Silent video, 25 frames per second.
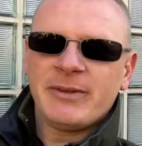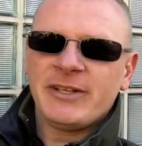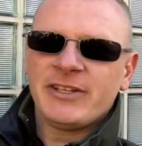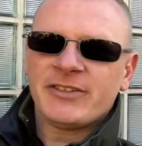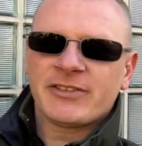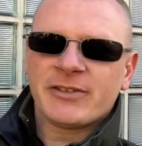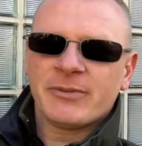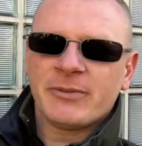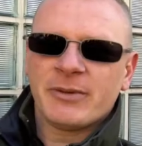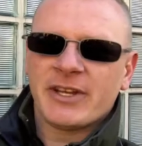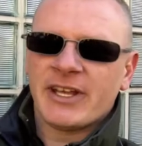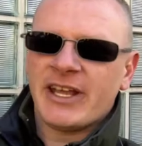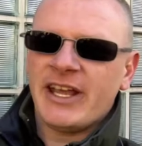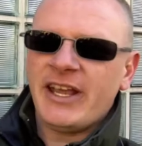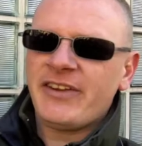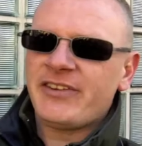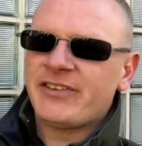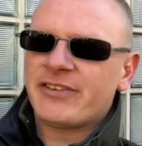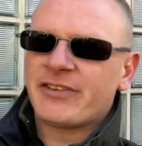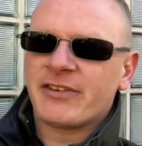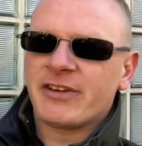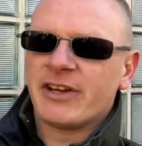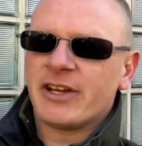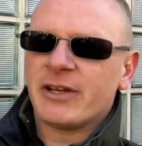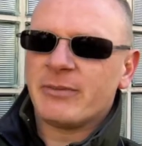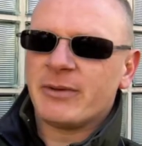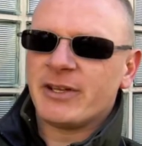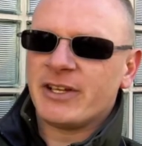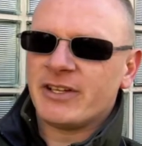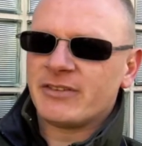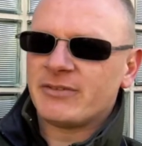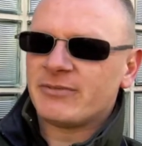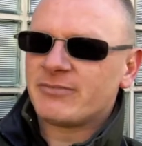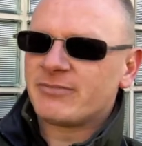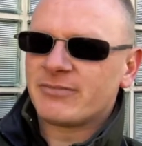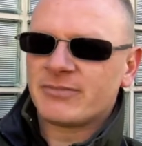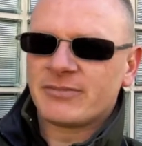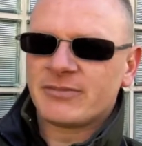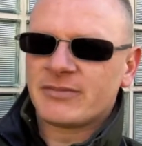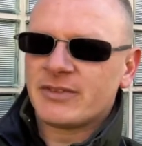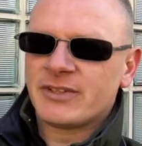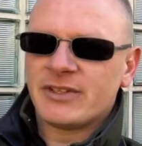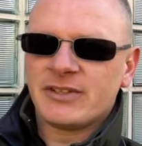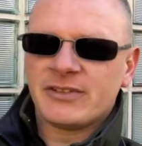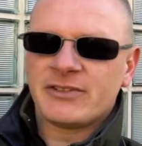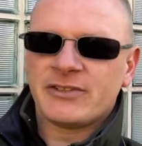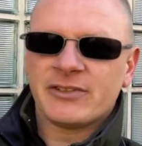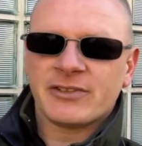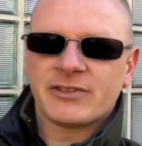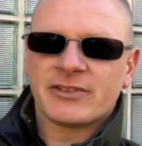mean, some of the history, I mean,
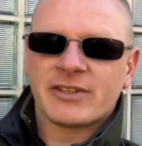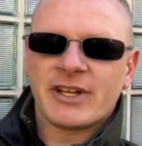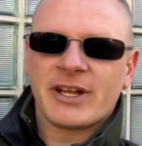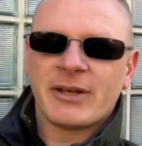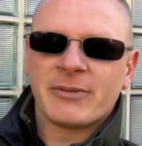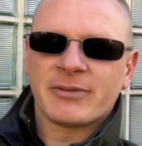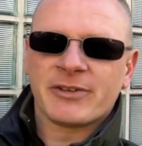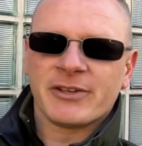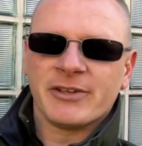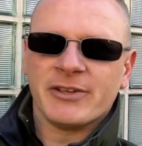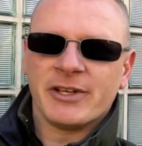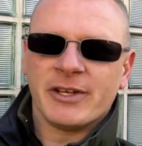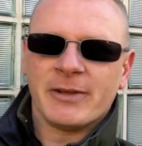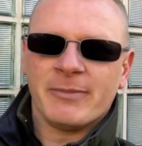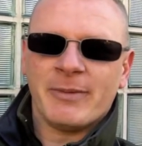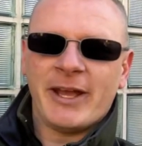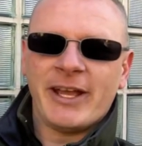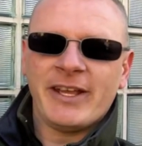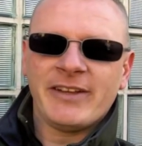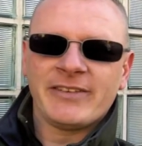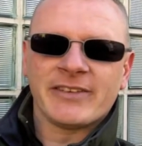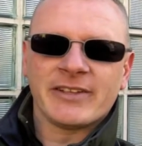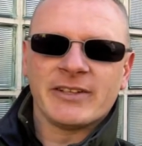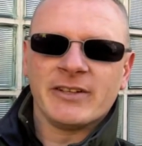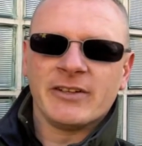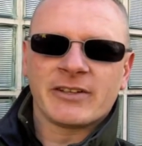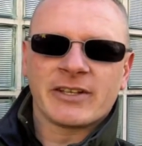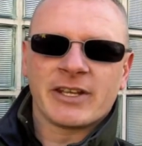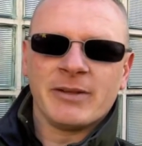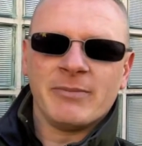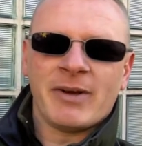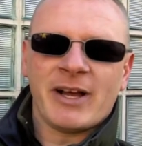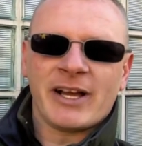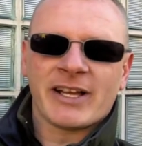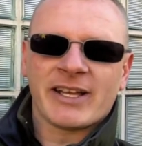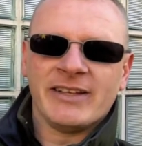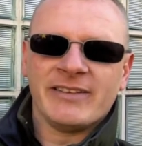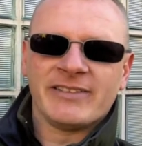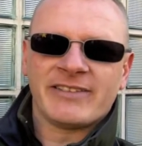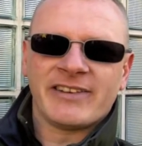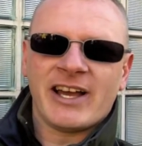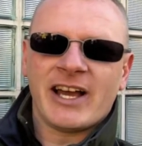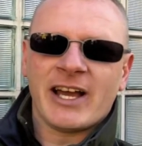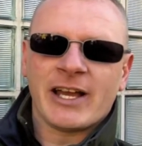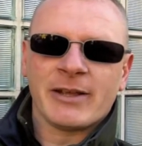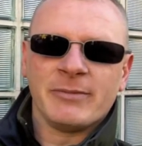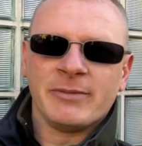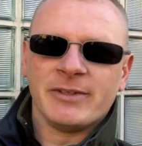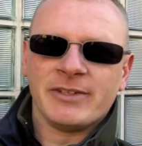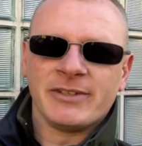it's just absolutely amazing. Looking back in
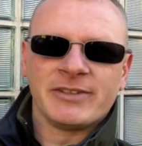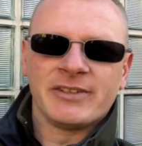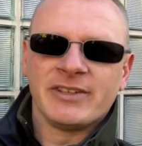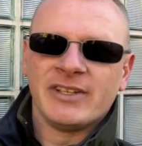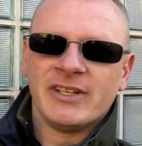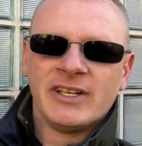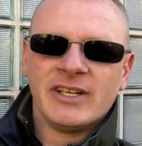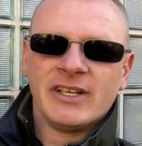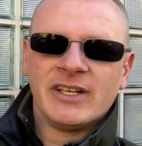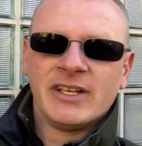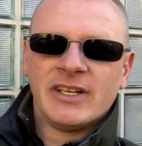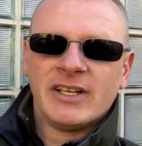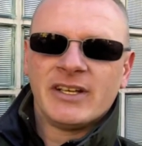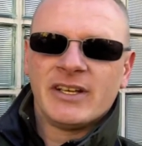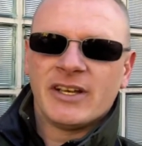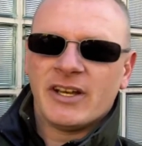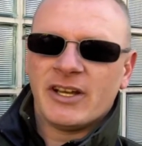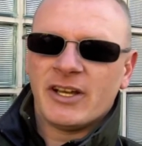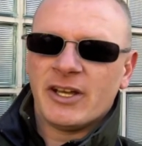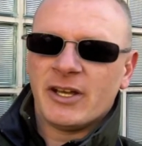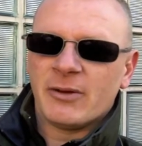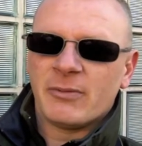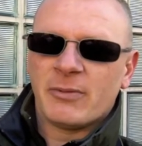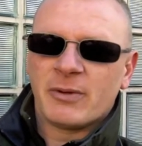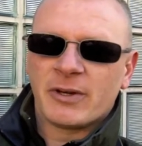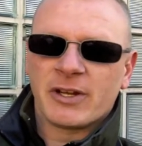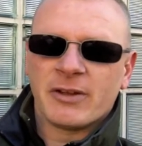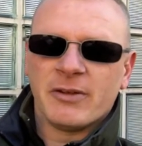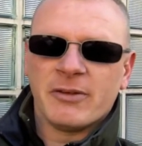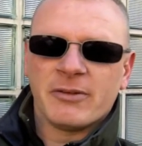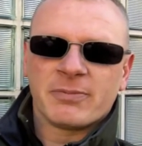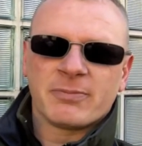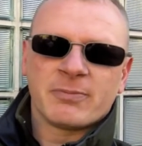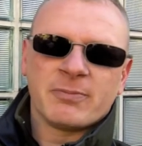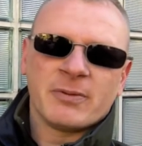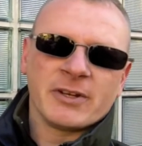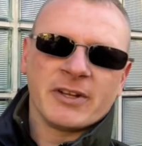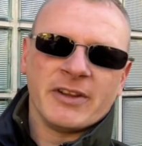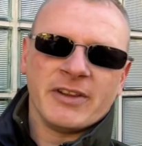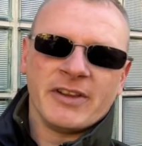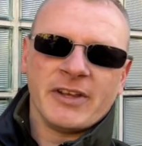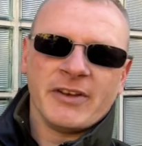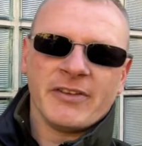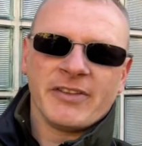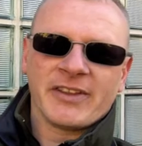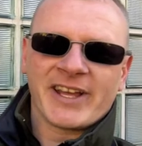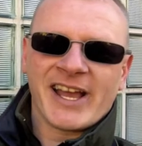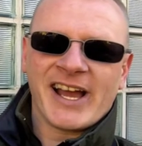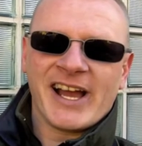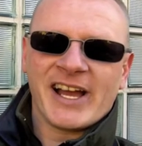time, one of the
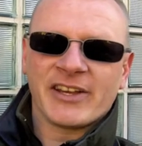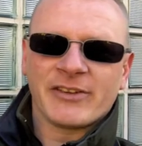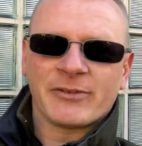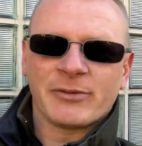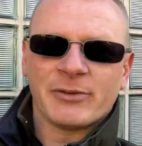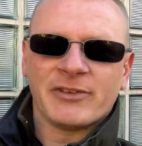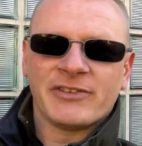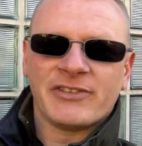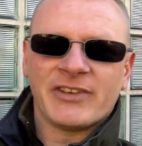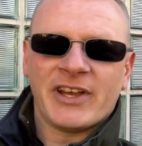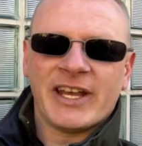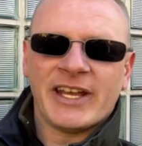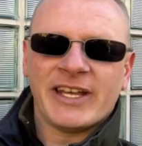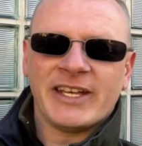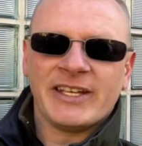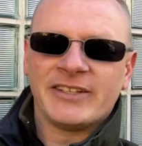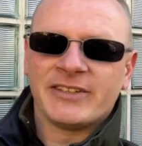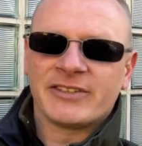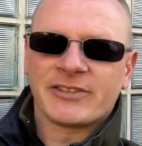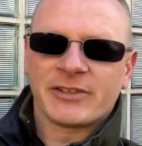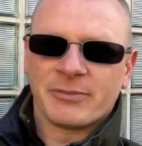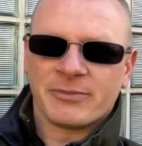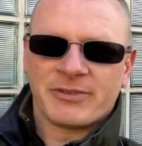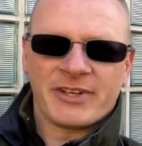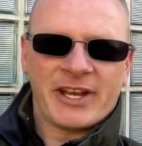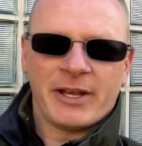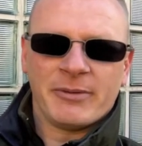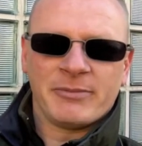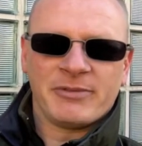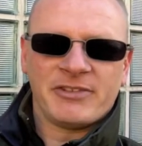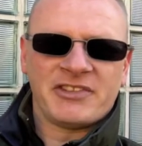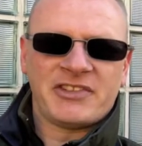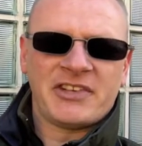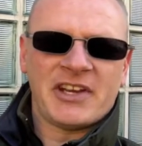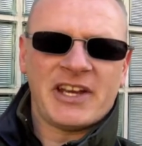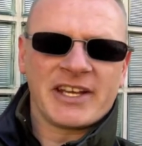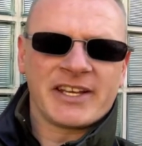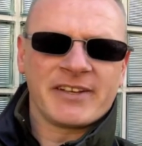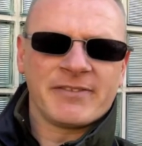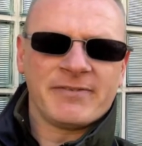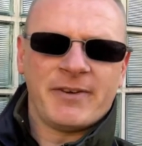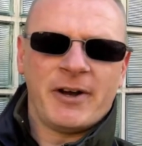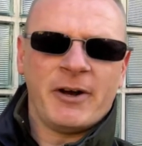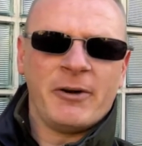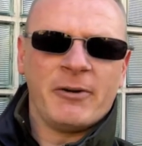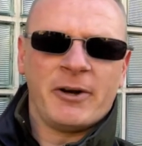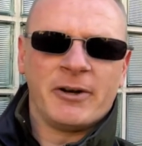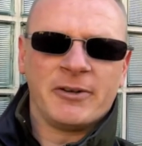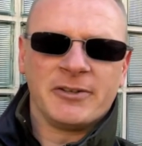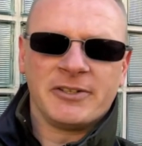other guys was saying, sometimes you take a
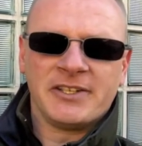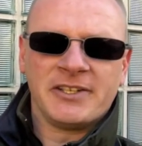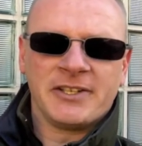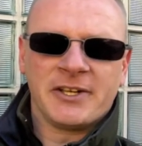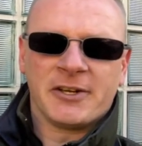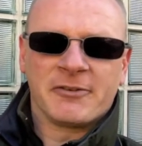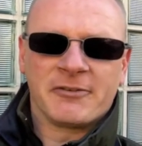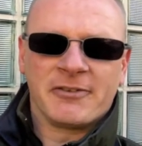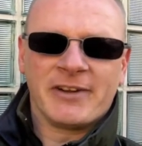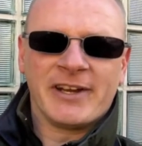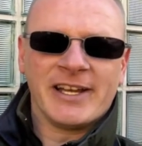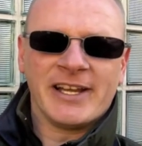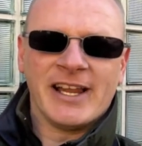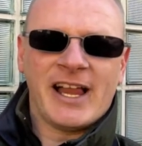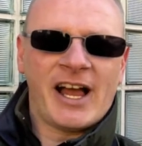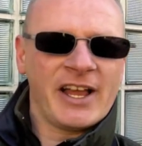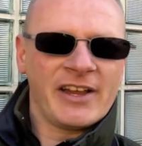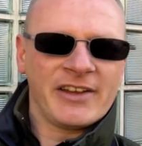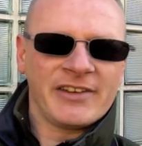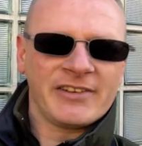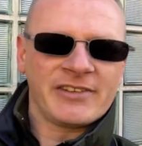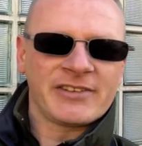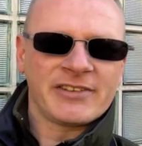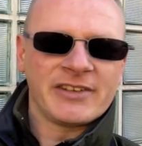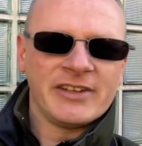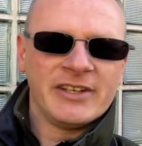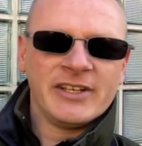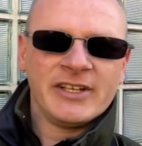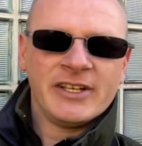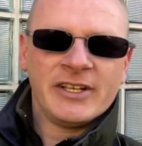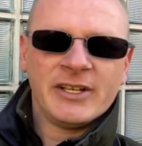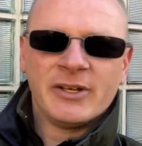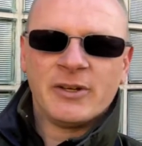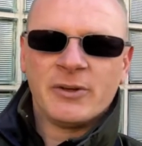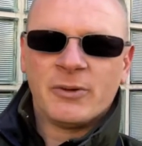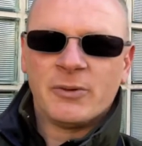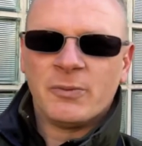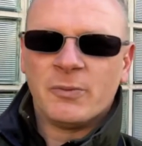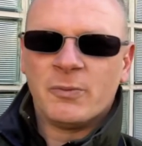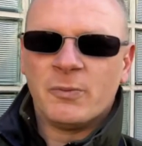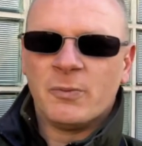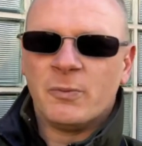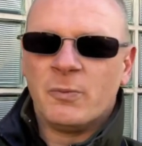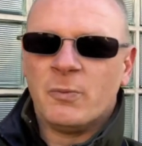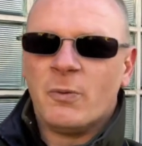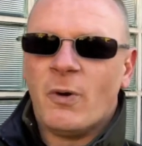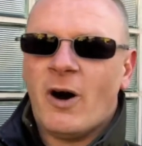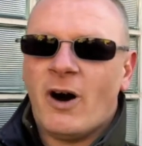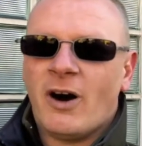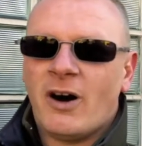photo and you don't realise
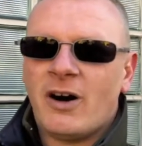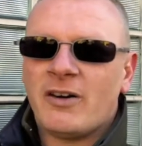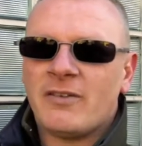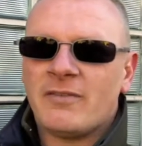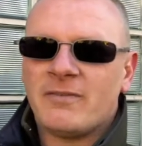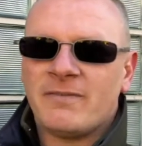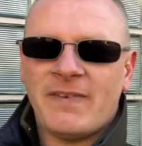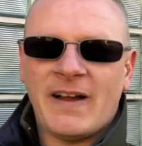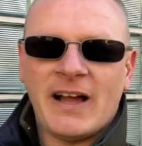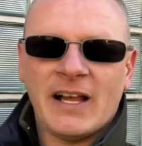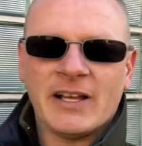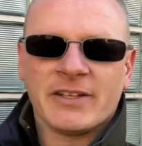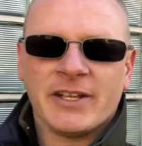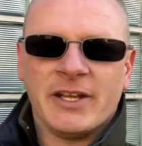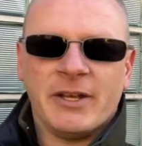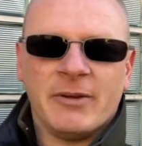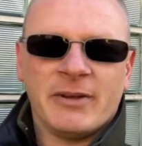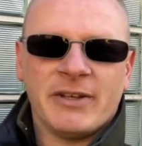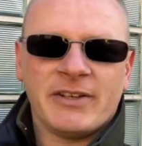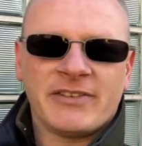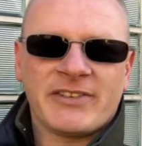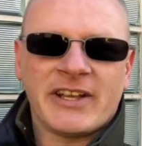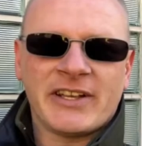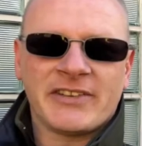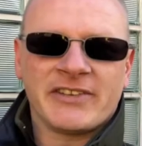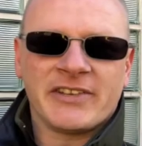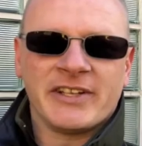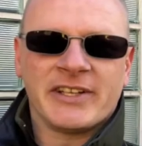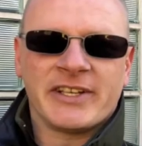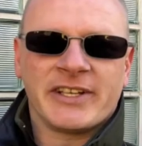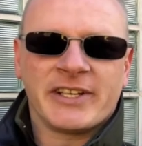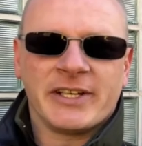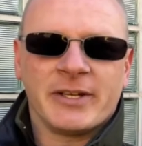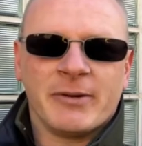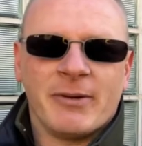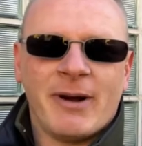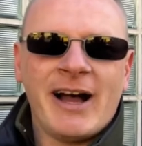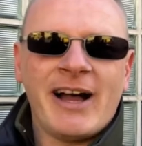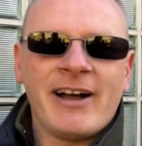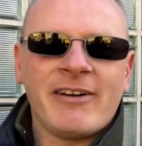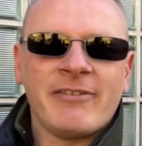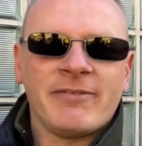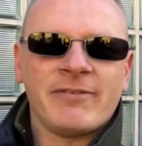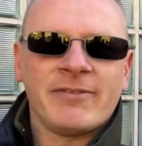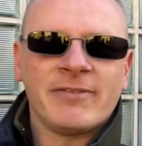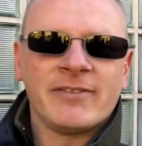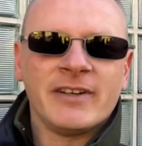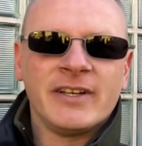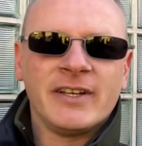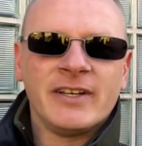what value it's actually going to have
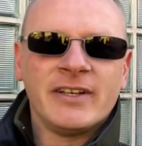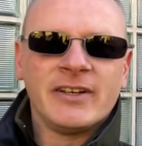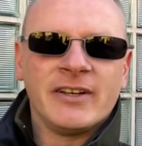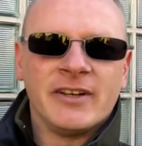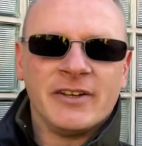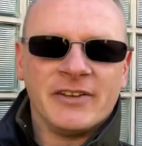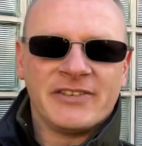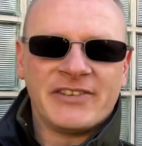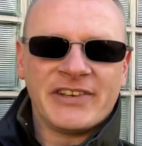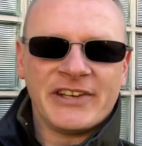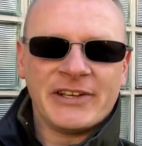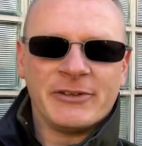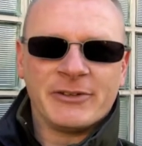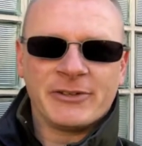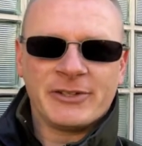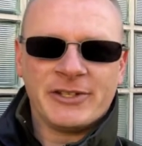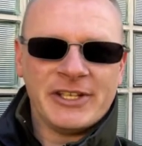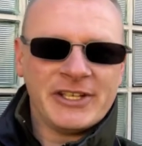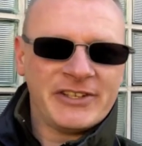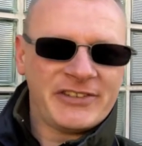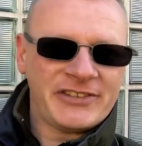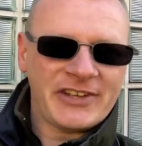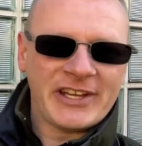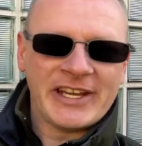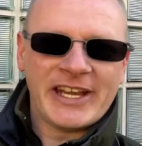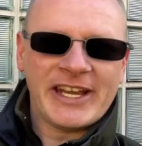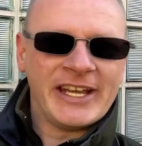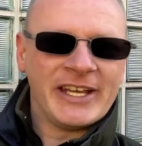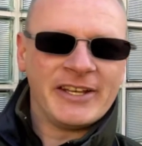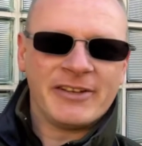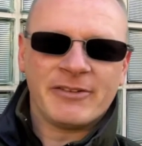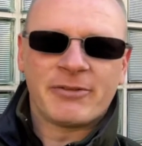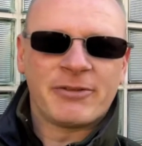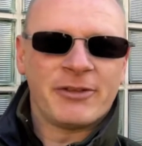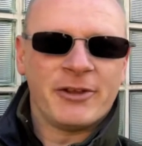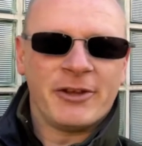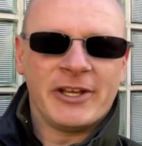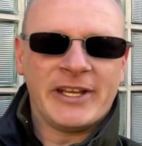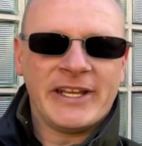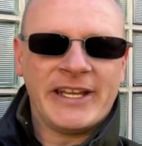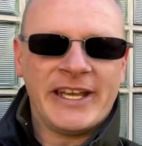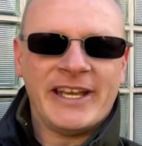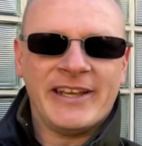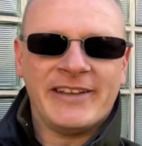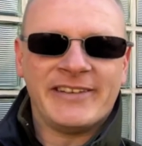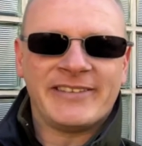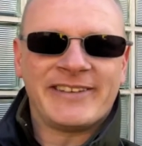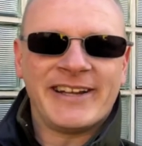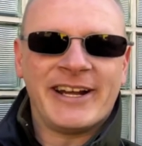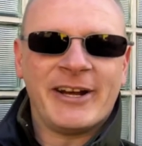until you see it 30
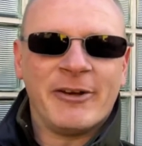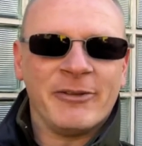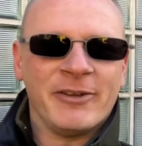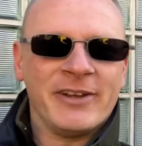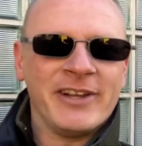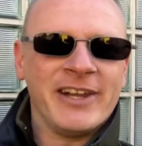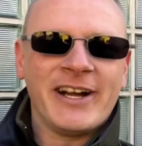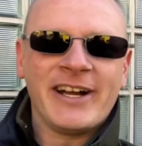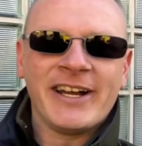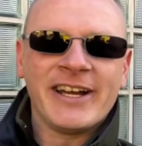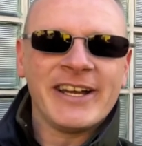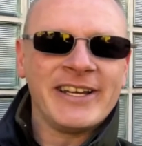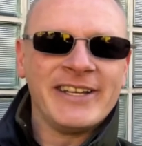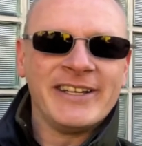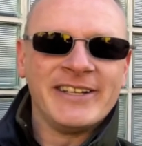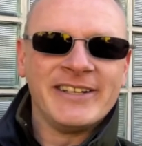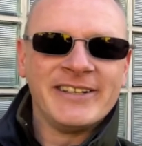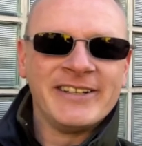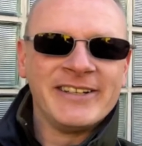years down the line.